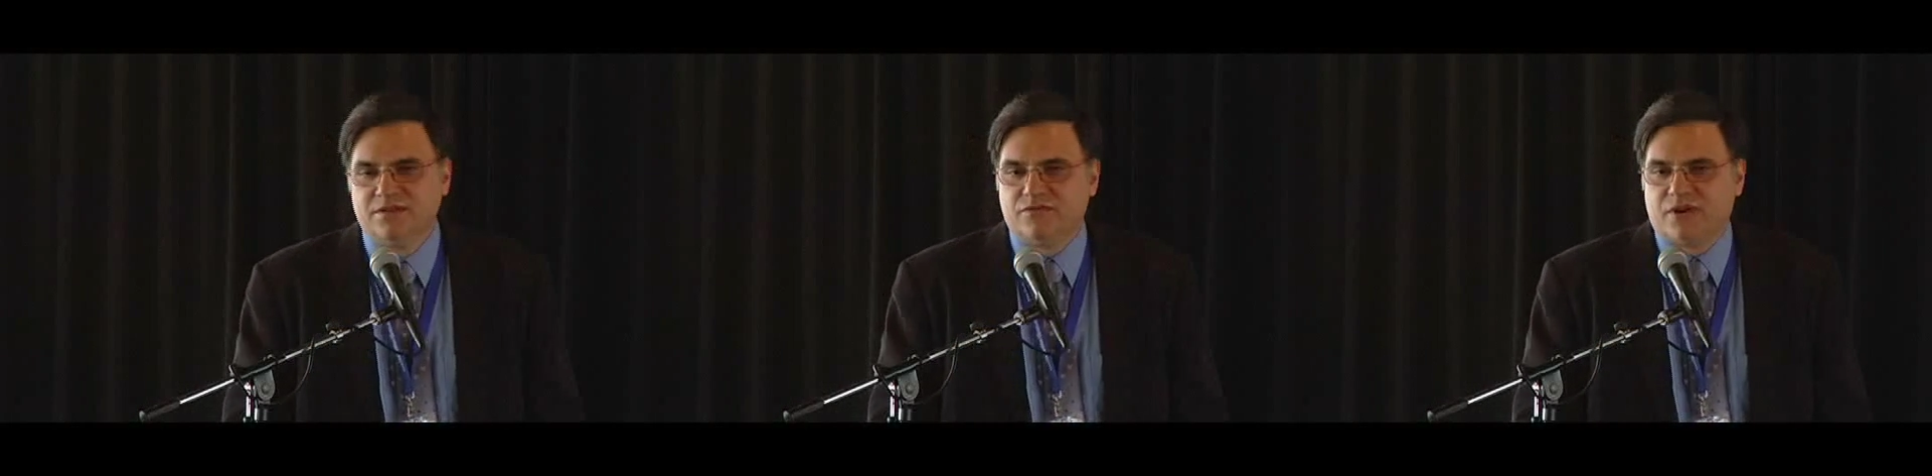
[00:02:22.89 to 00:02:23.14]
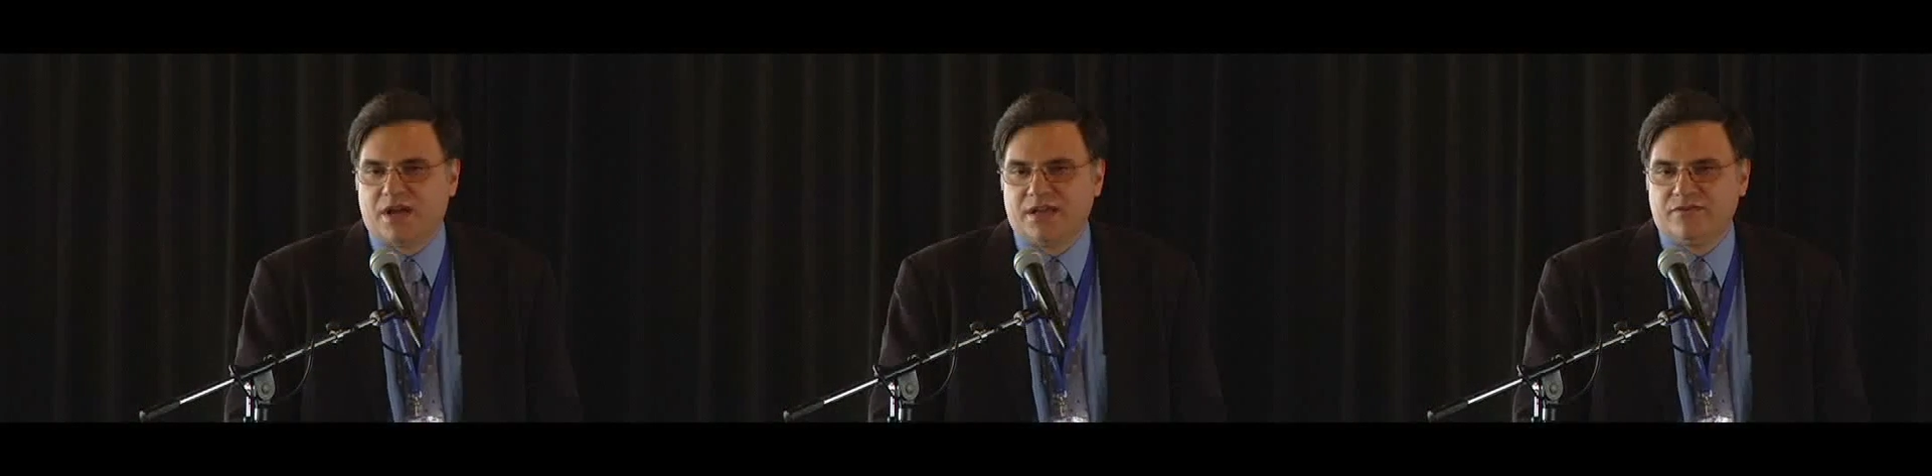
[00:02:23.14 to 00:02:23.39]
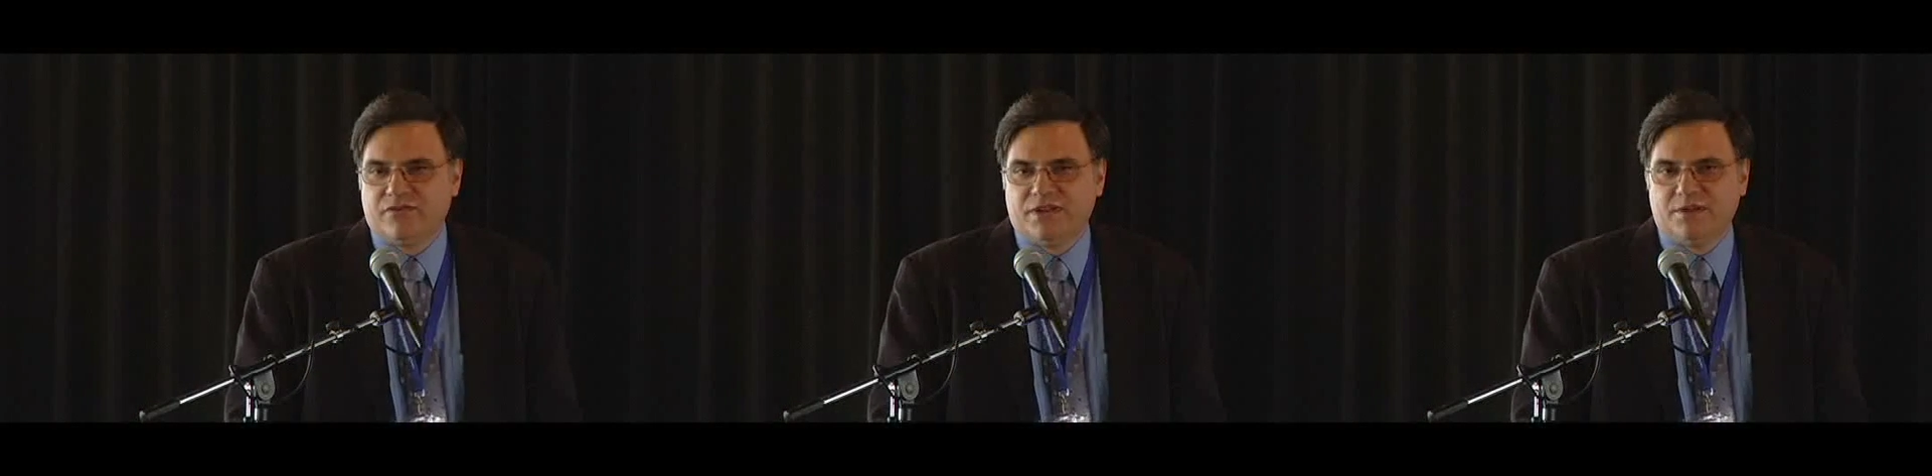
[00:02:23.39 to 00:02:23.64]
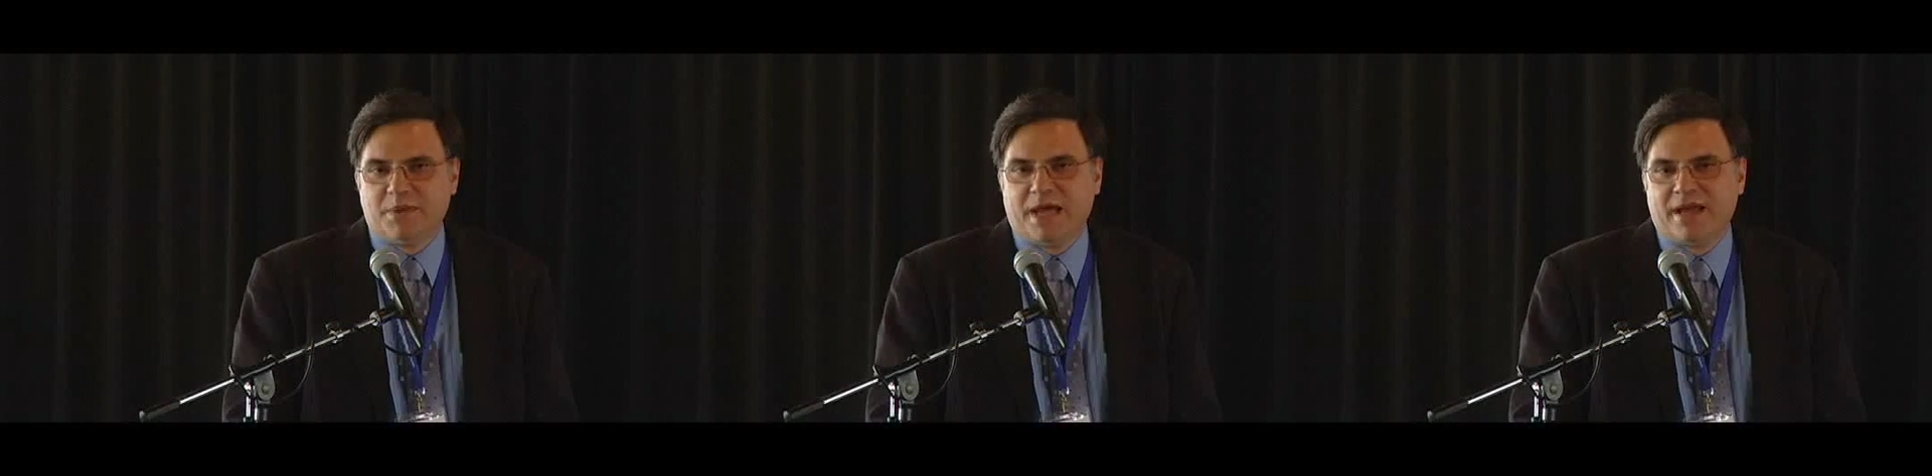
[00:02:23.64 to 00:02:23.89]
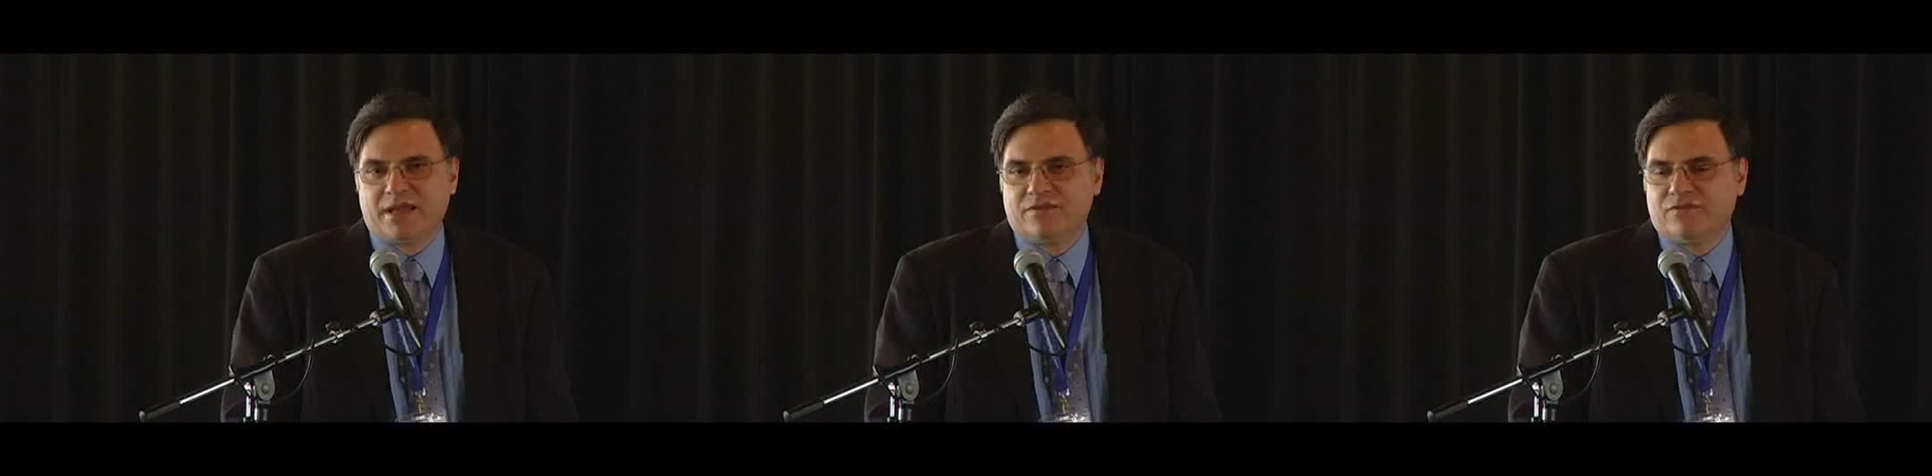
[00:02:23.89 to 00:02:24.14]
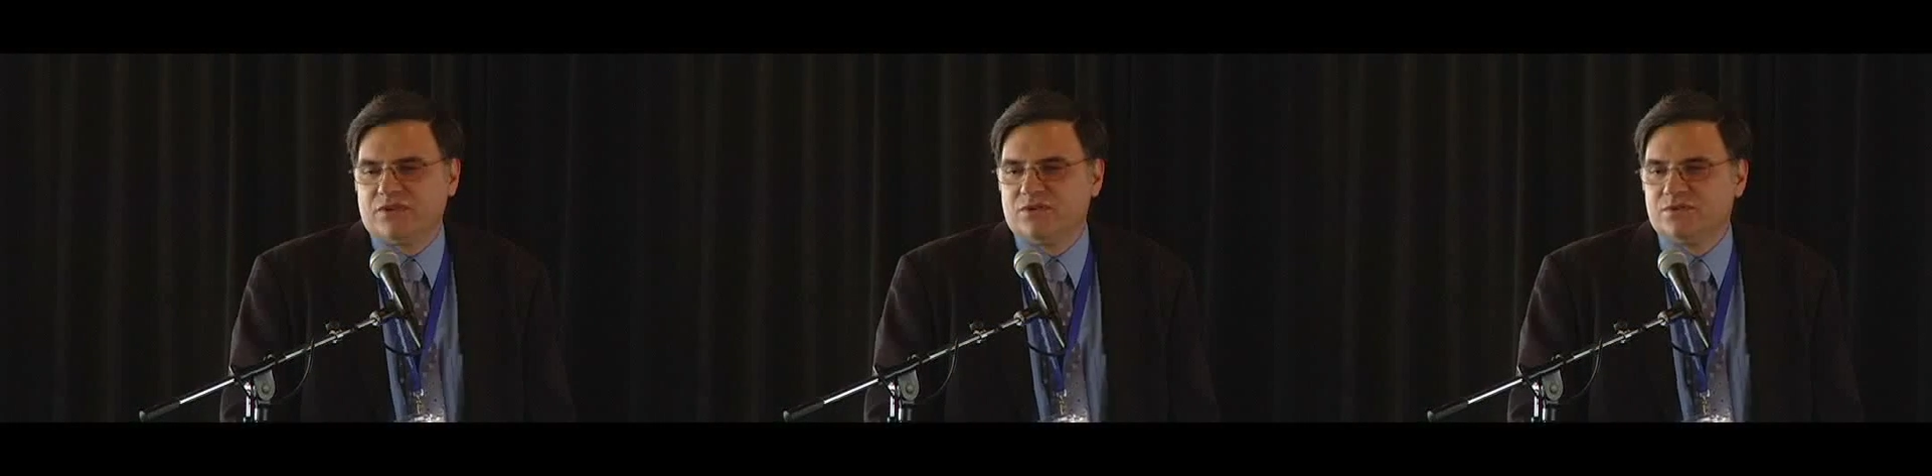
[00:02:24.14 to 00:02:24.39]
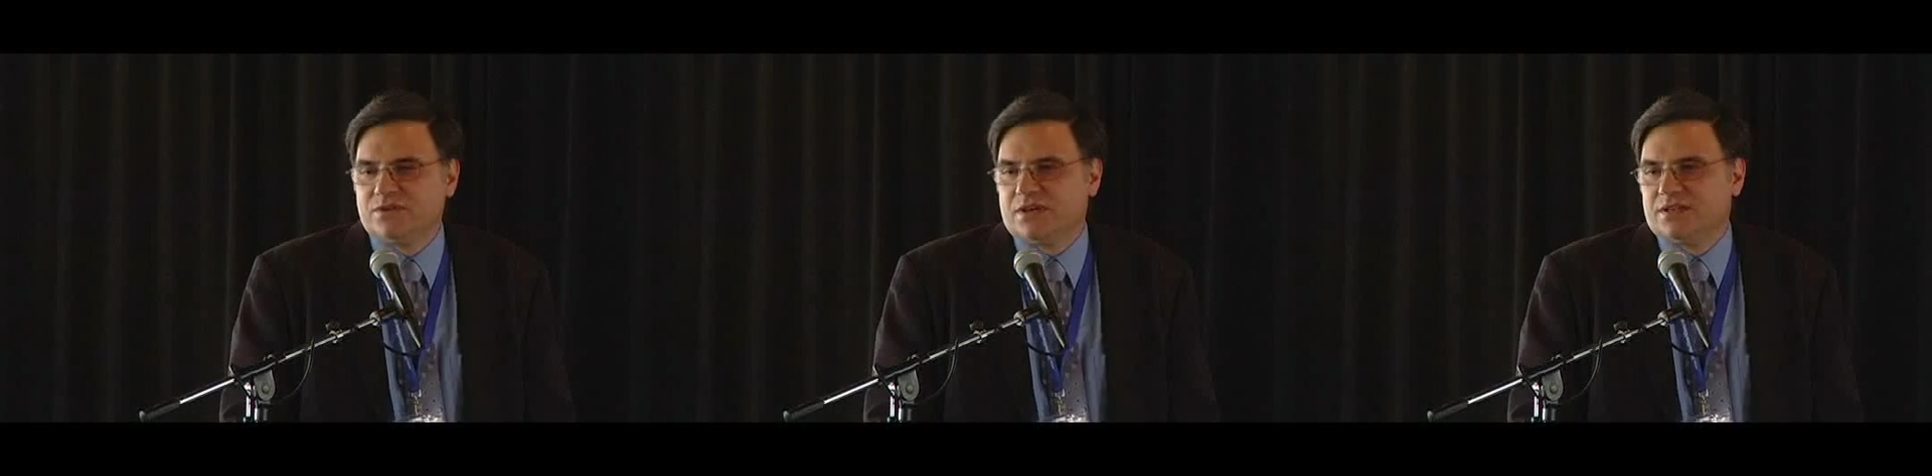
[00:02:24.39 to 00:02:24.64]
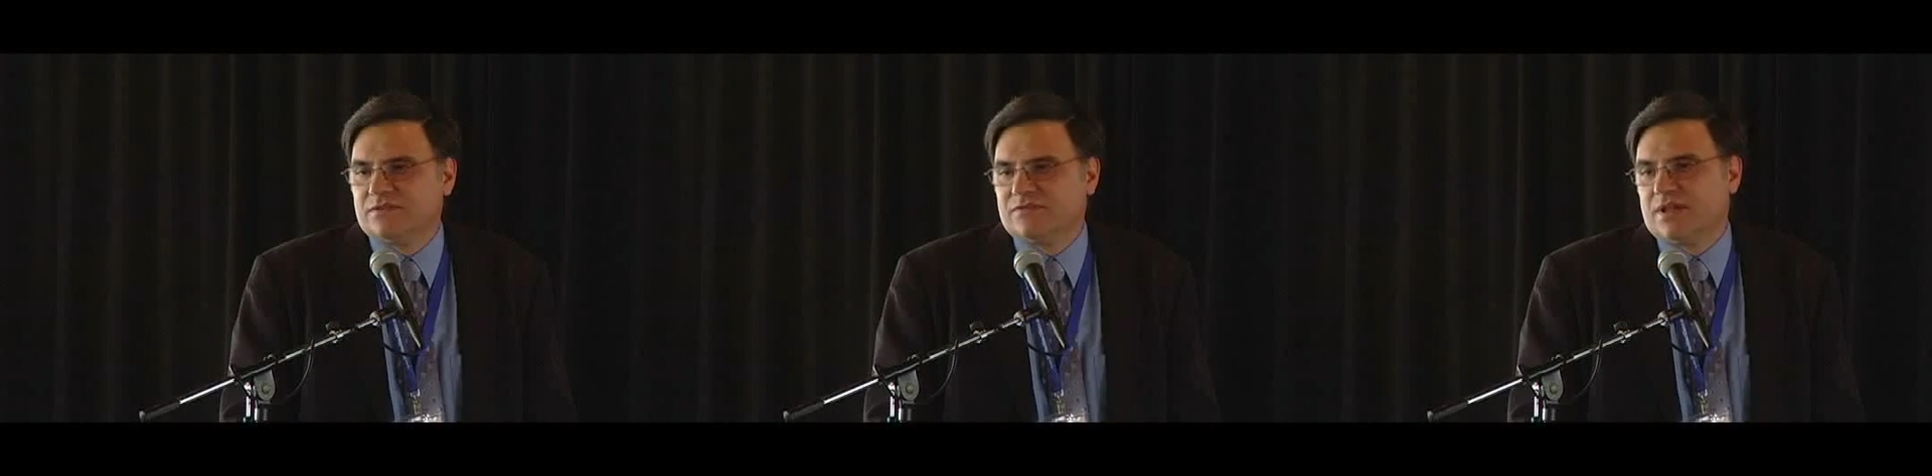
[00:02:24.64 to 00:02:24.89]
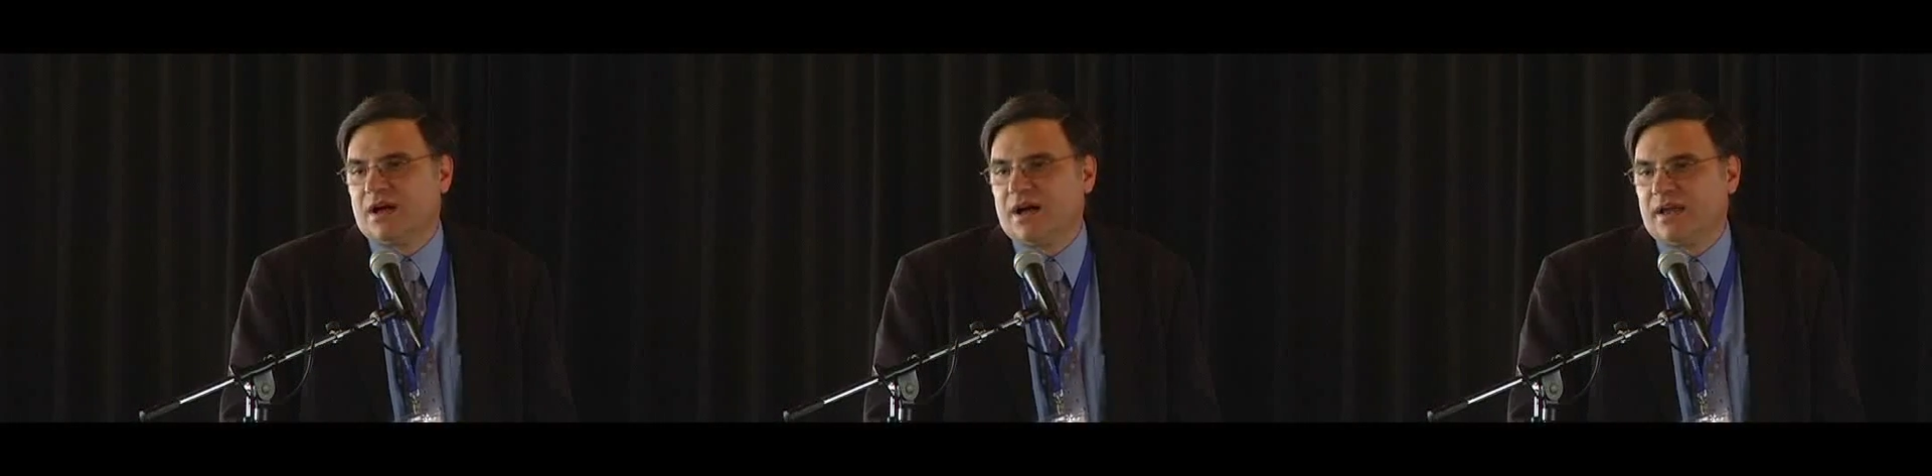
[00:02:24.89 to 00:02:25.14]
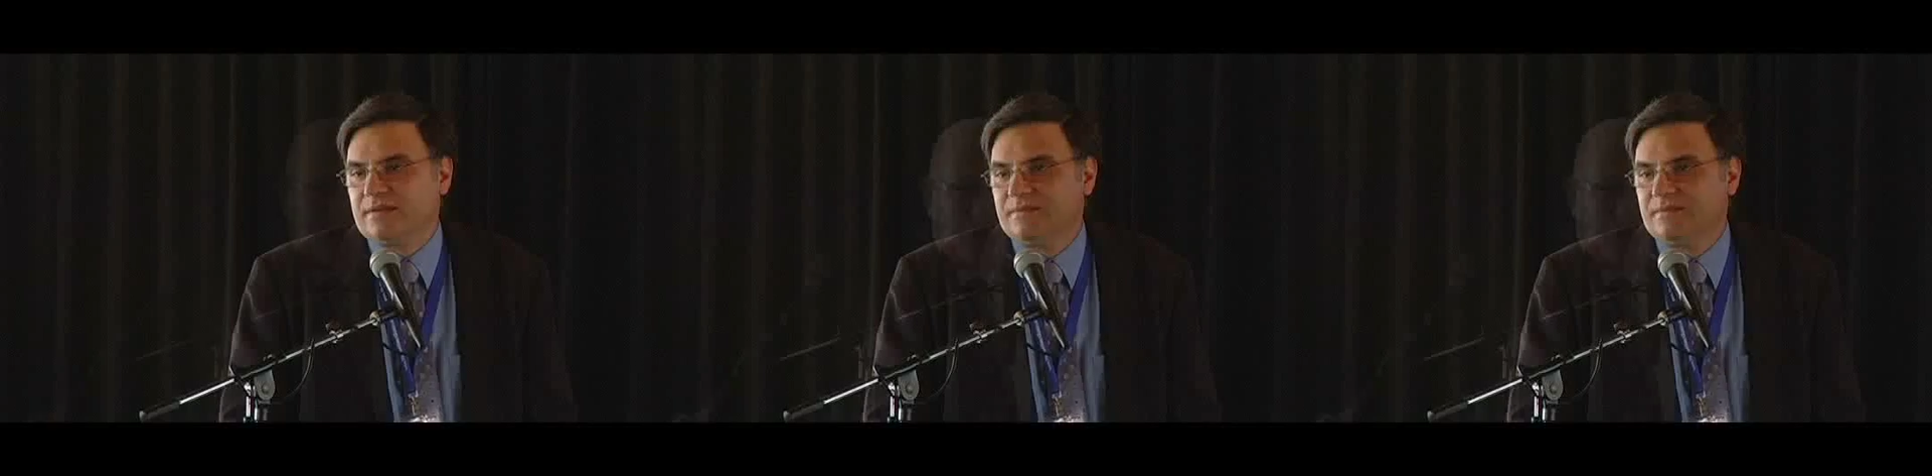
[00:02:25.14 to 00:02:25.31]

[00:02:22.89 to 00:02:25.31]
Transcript: find feedback and fuse on the fly.